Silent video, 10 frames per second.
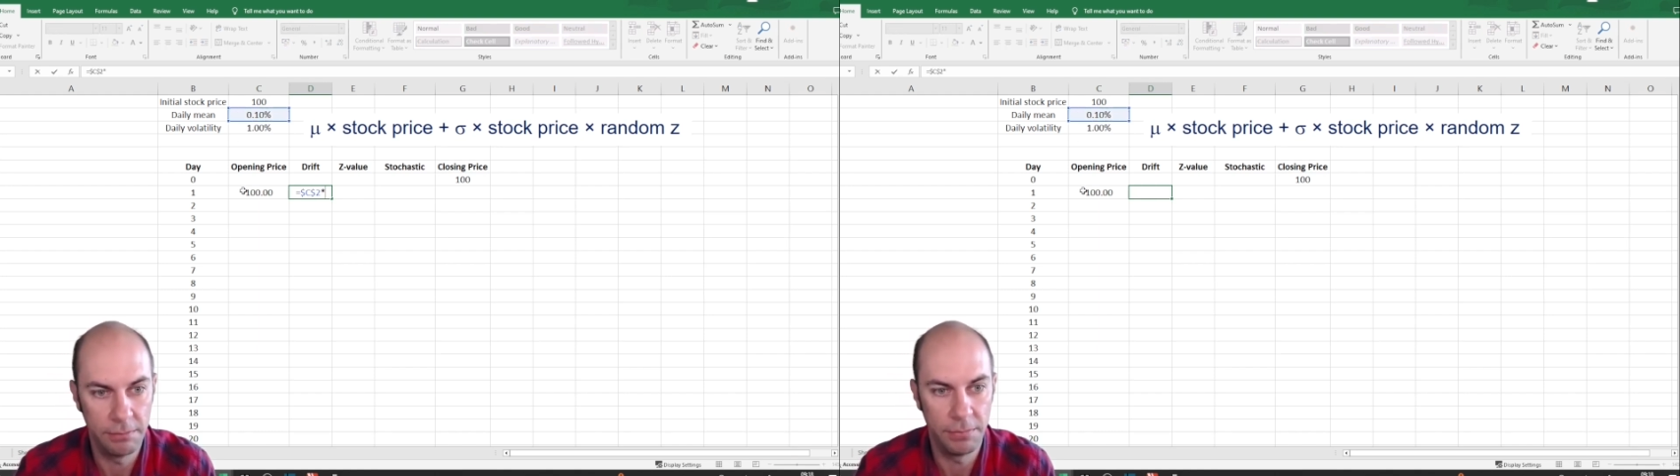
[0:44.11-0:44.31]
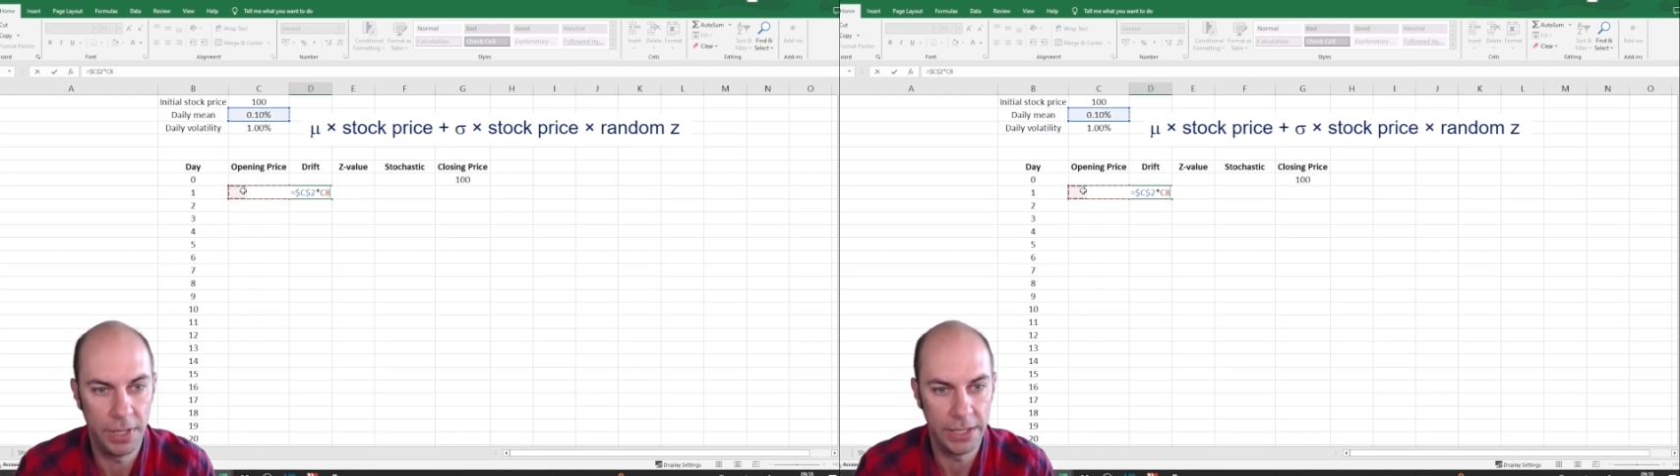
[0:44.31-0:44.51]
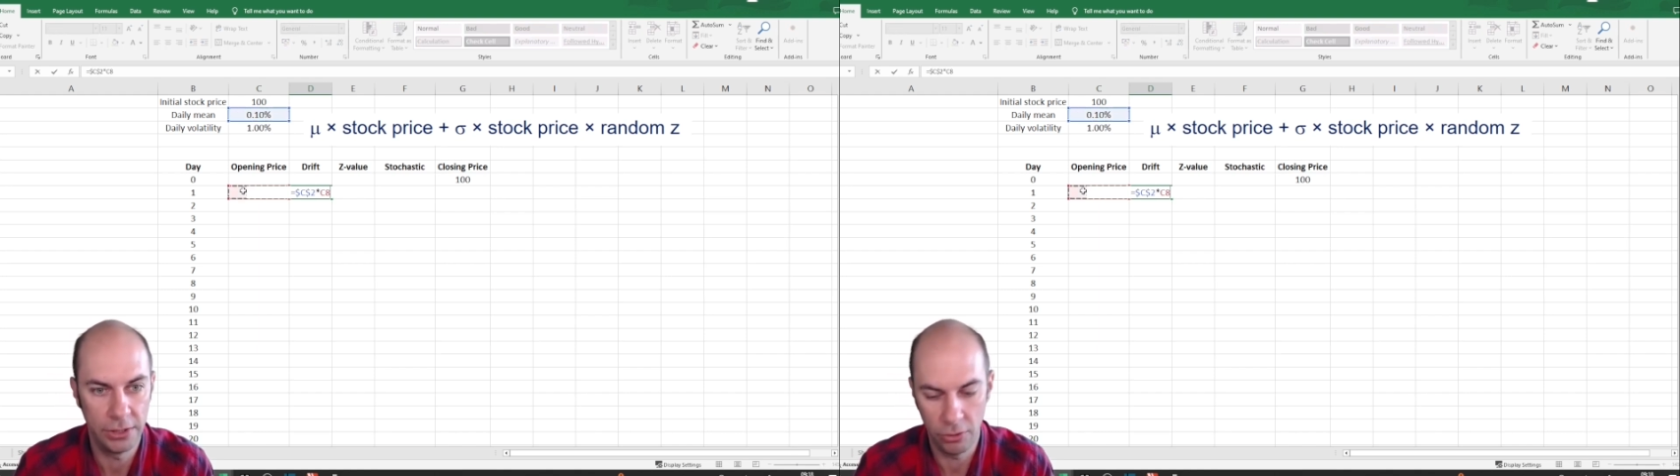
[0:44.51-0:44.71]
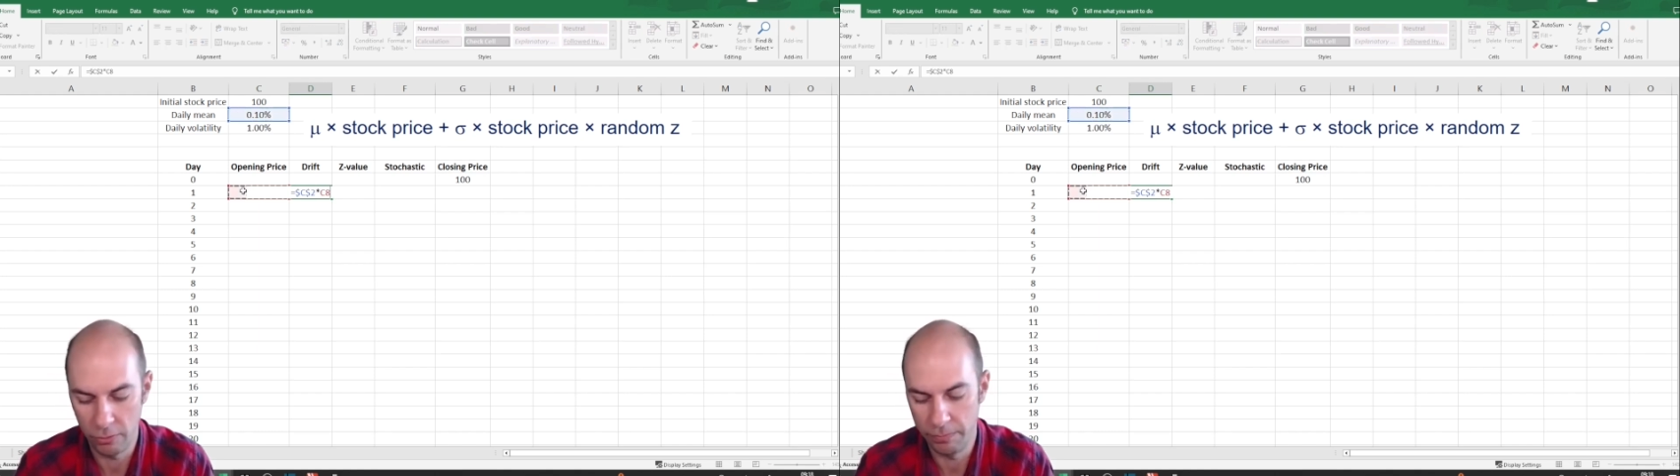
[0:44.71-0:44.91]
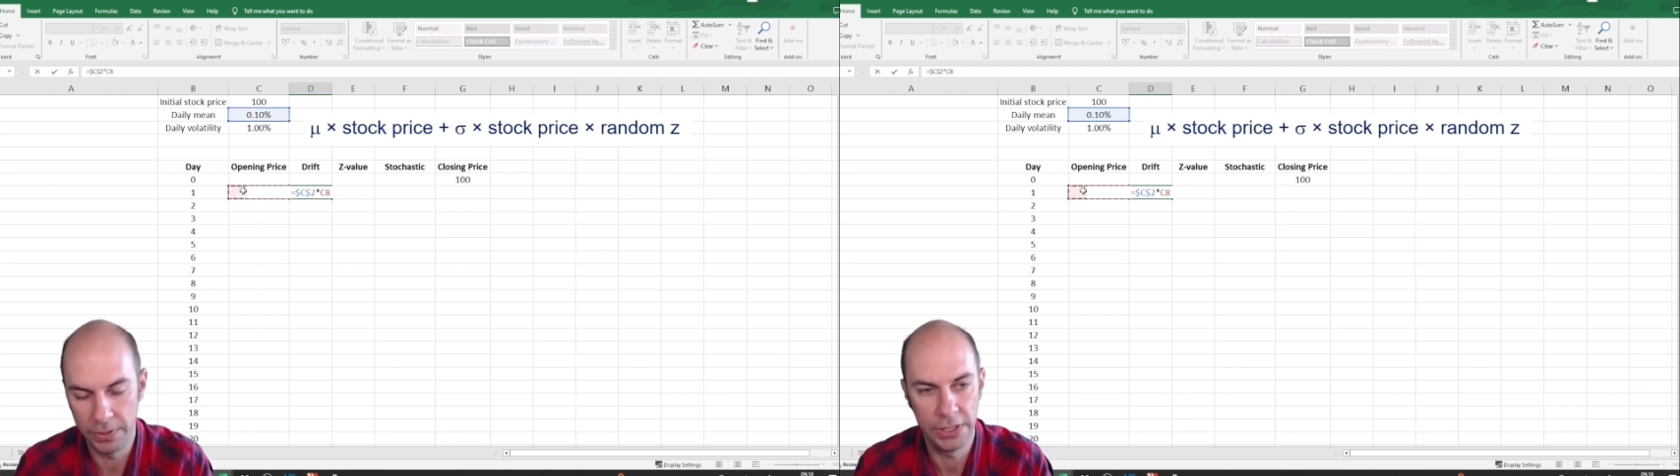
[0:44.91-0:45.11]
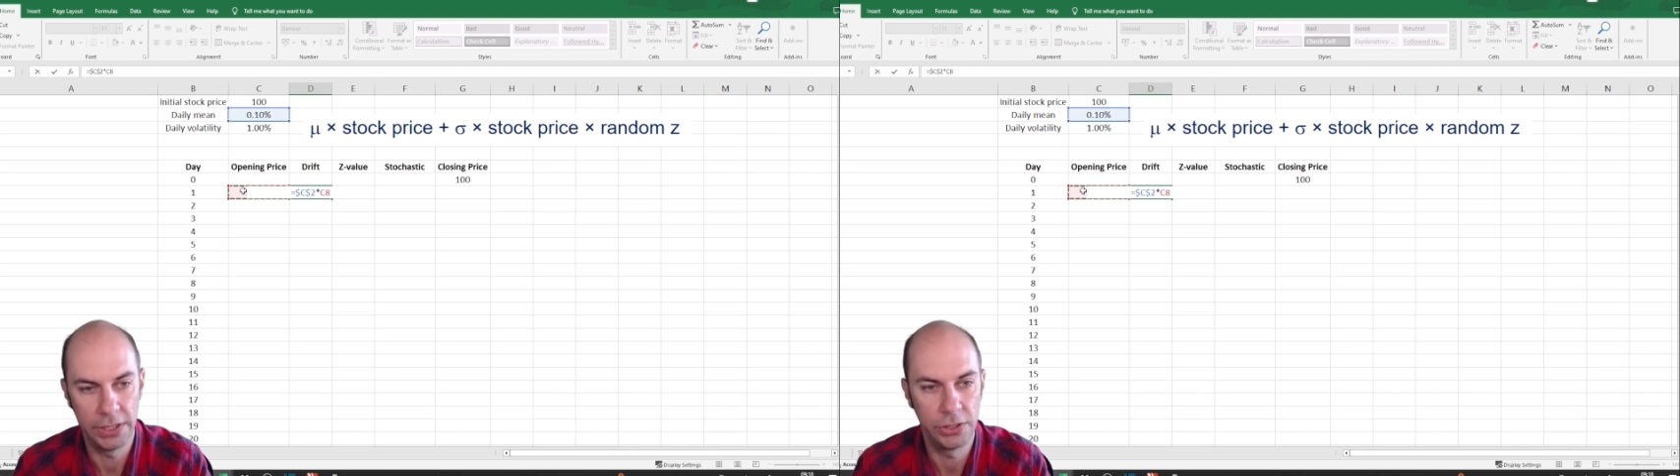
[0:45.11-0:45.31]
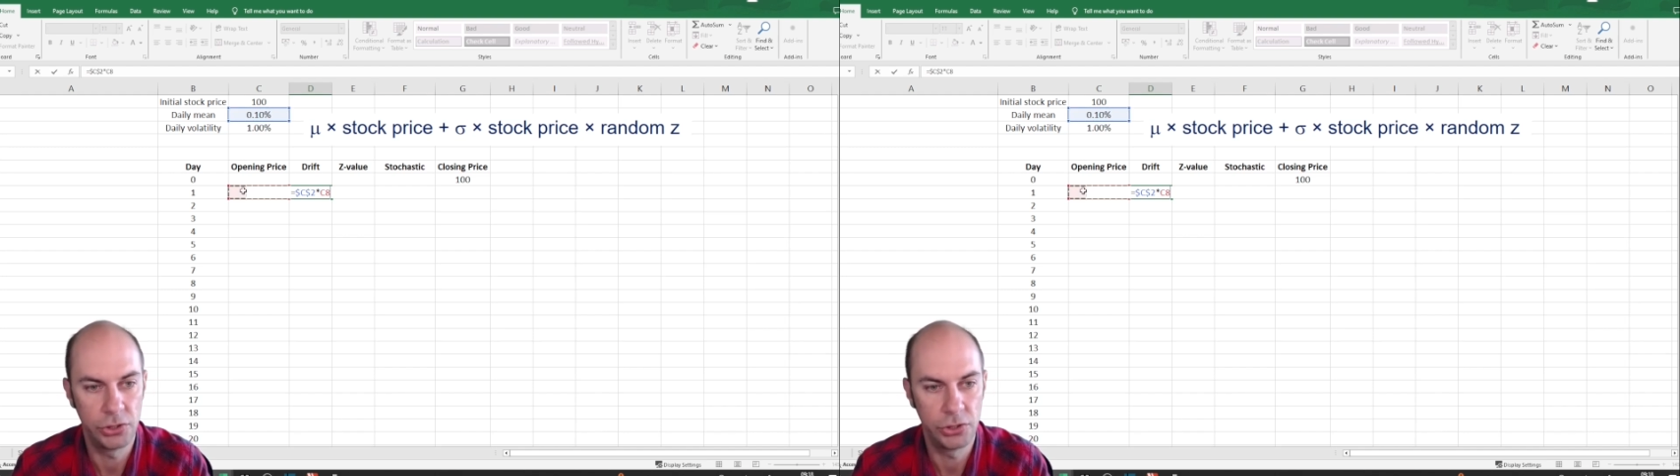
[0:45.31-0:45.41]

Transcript: by the opening